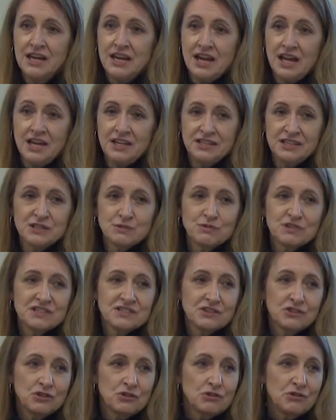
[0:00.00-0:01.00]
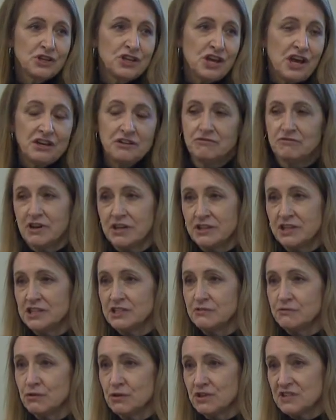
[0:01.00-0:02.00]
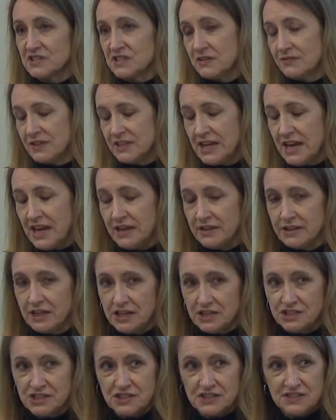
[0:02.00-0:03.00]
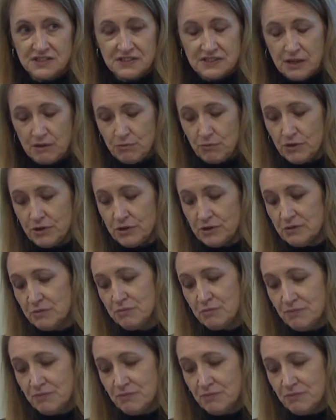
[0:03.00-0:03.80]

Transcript: and this was clearly not a friendly divorce given the allegations that were